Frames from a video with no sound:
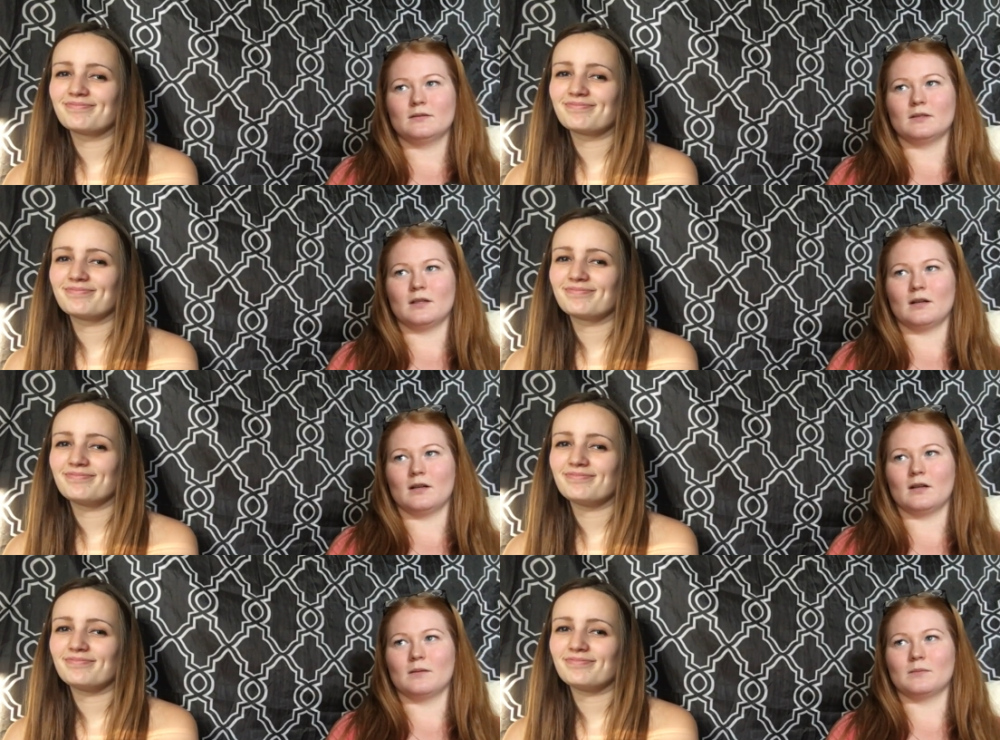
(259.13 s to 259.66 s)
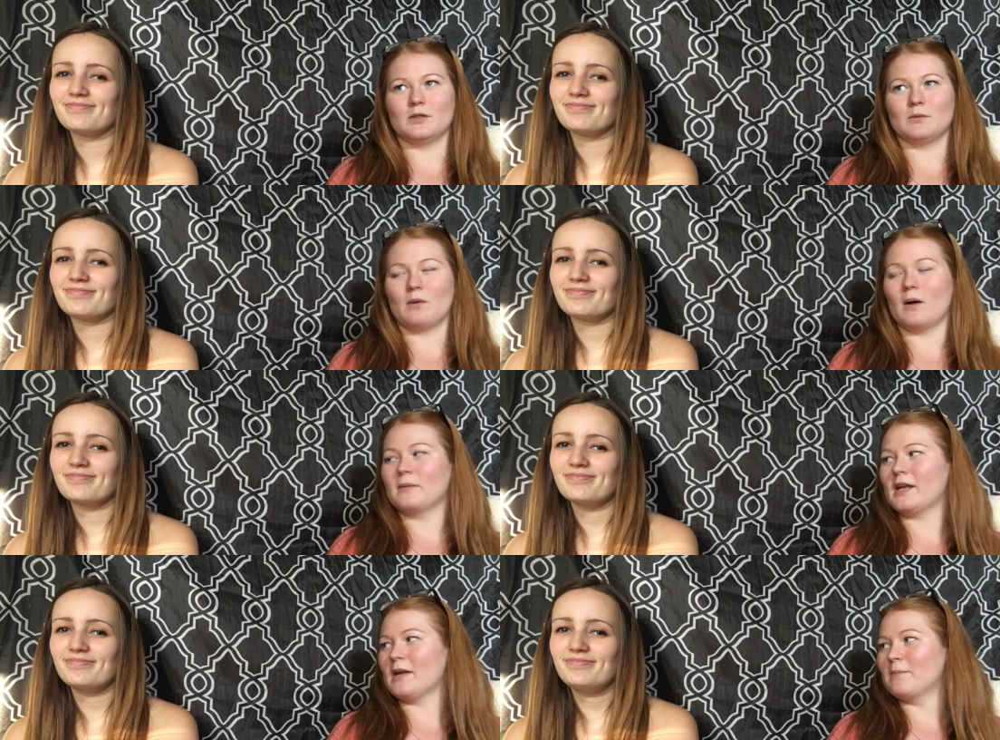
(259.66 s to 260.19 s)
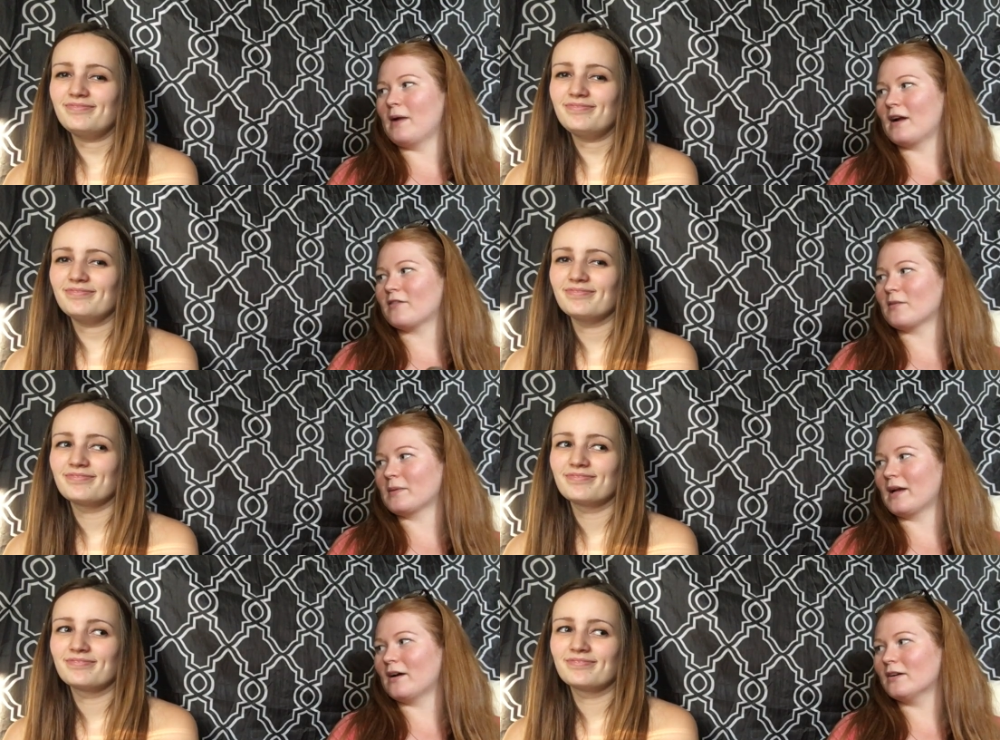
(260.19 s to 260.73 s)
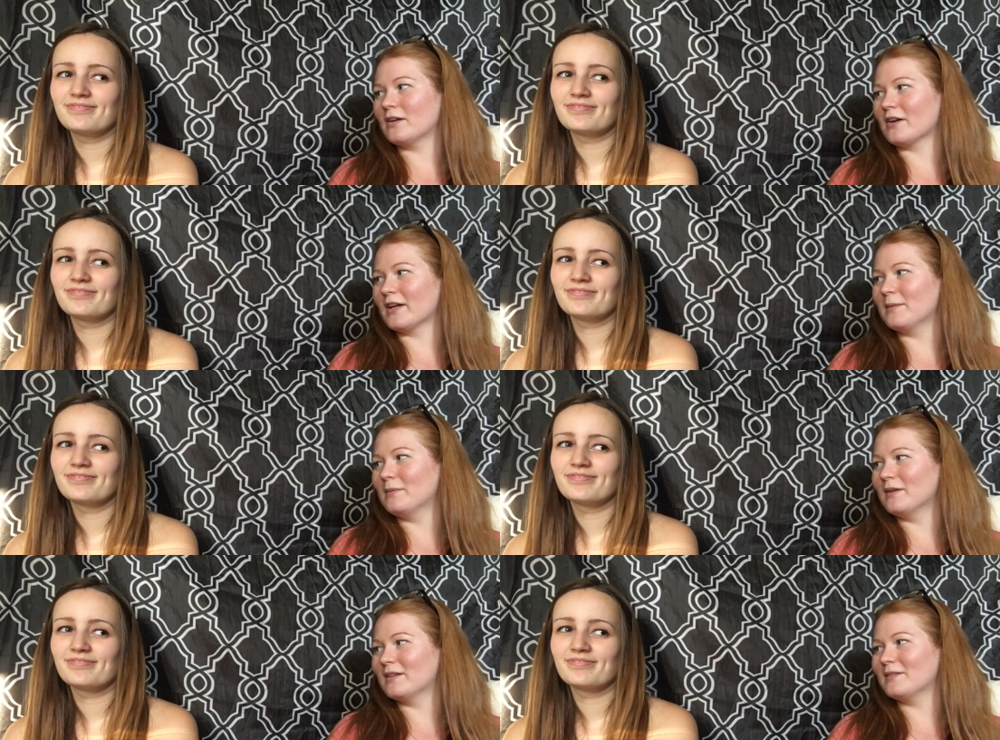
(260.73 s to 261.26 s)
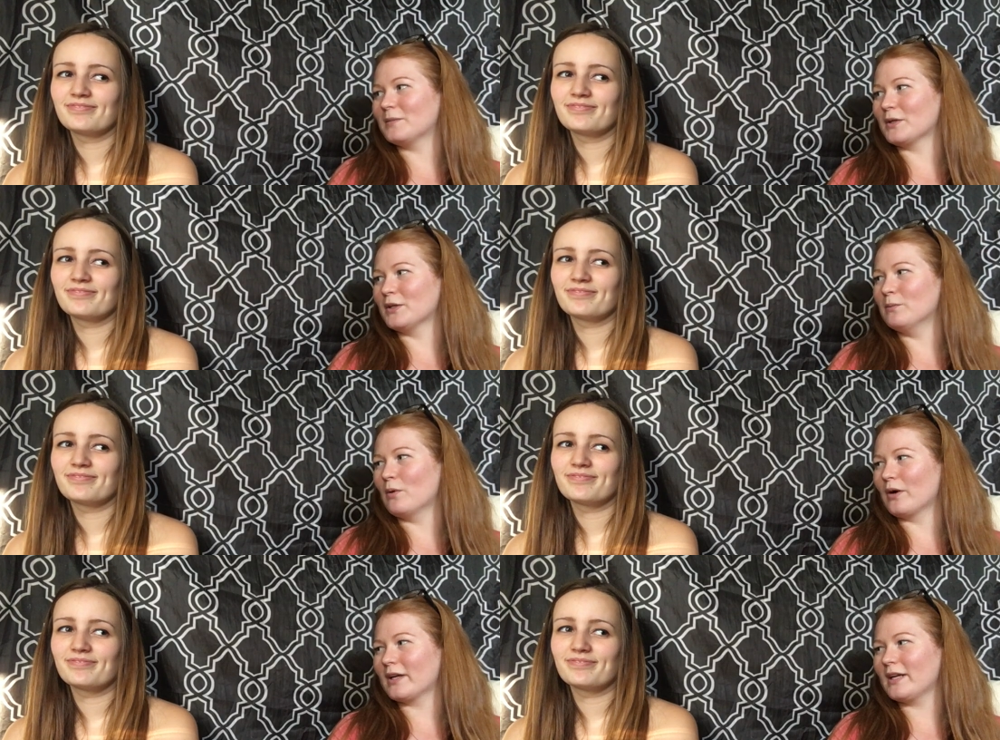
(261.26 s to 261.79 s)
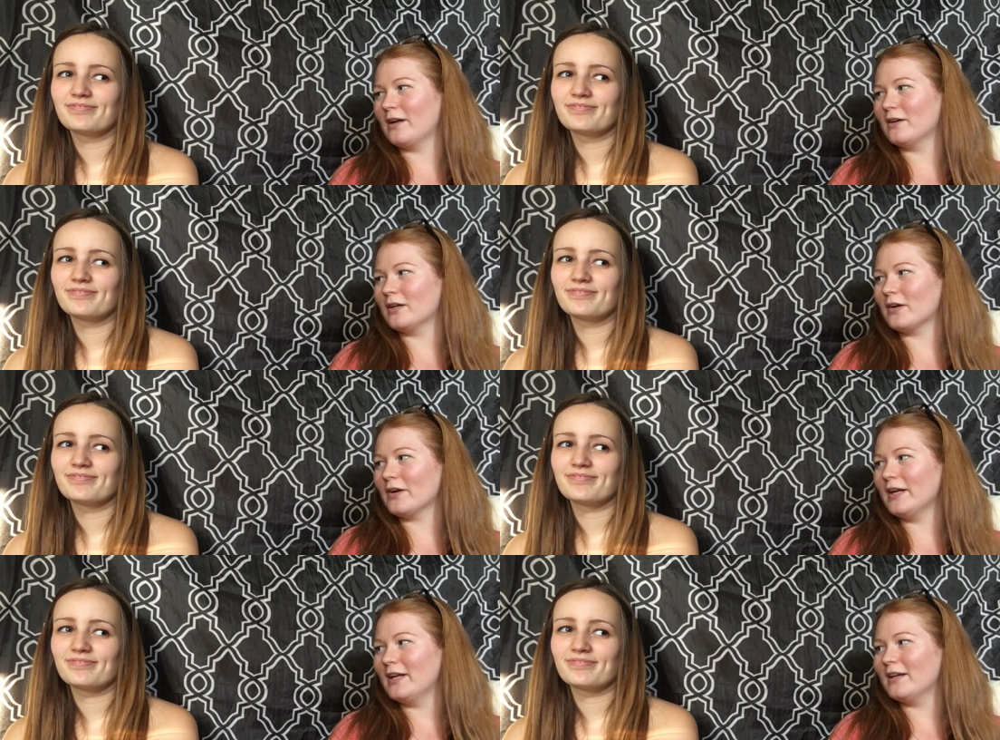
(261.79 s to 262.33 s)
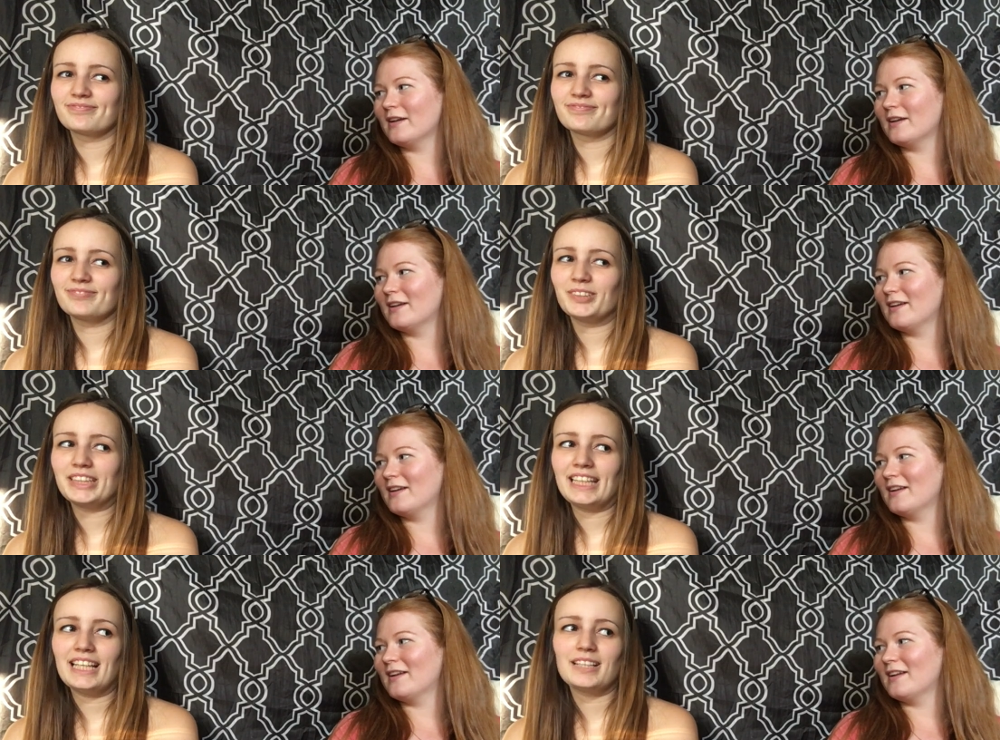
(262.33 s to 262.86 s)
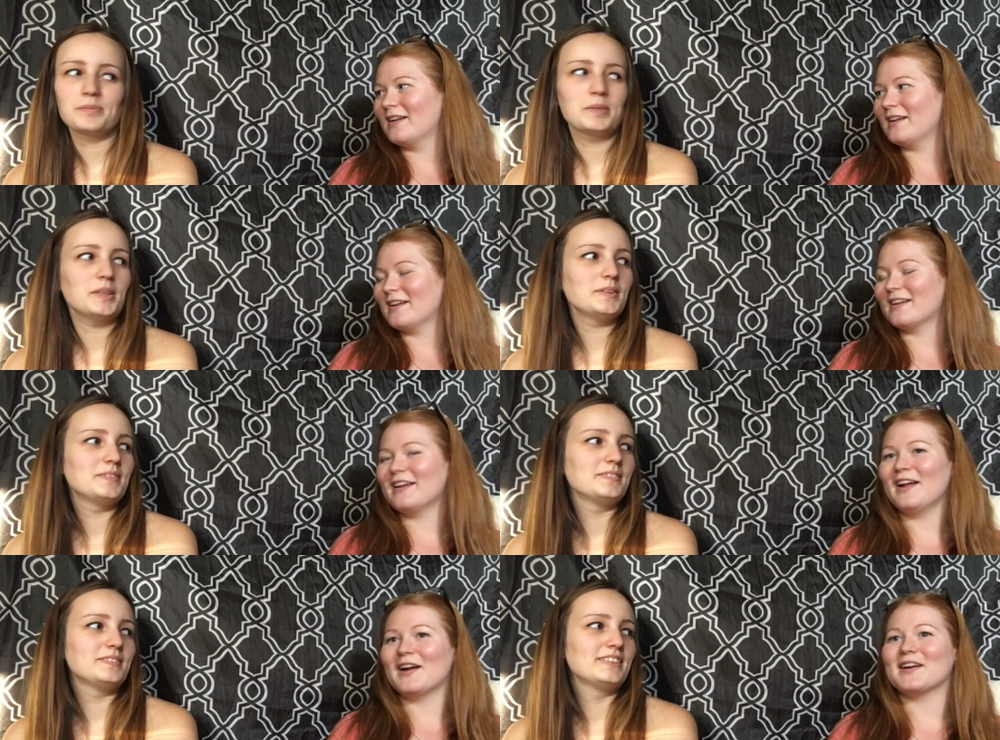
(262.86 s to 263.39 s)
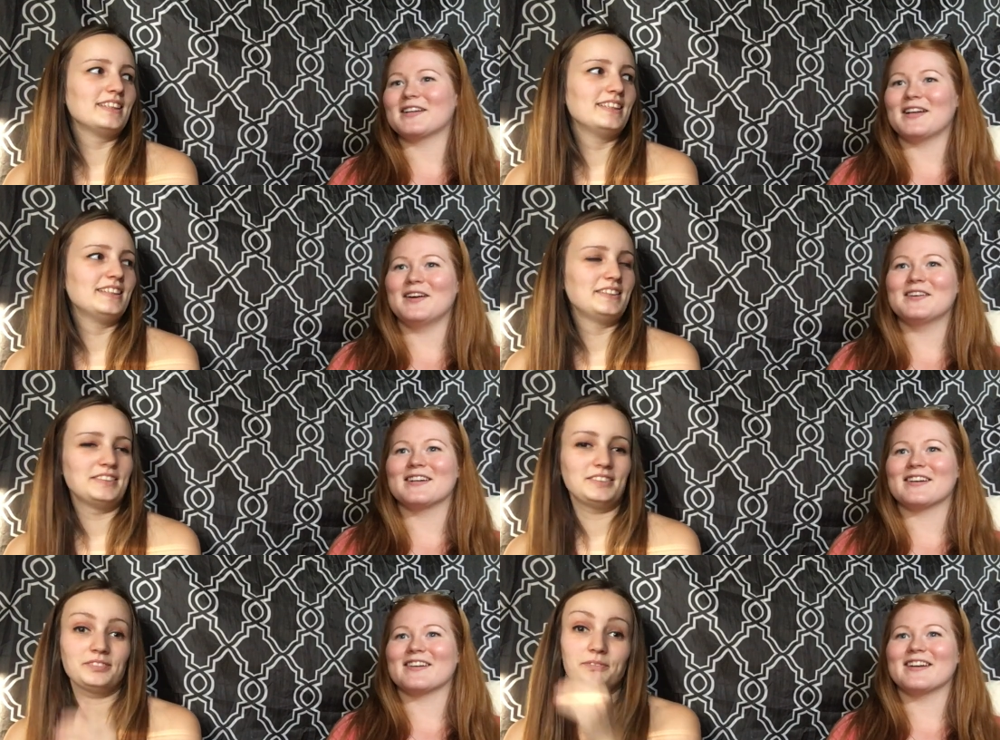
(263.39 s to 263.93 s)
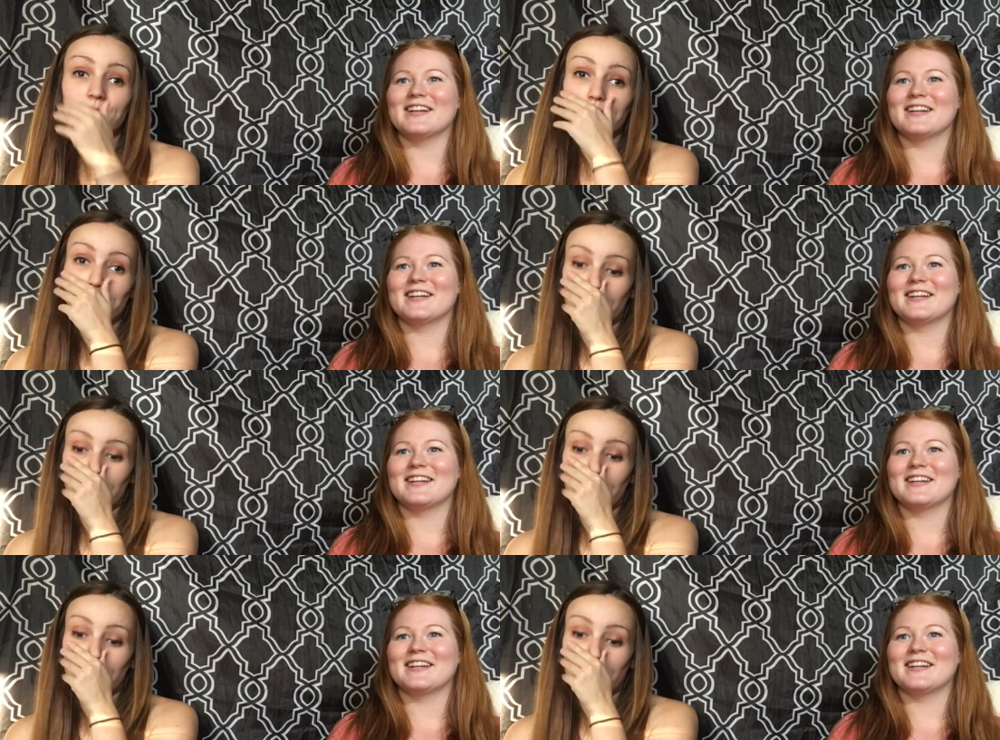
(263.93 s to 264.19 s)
Speaker 1: um, your mom came back from Calgary, but were you born in Calgary? Well, yeah, bro. Yeah, Calgary.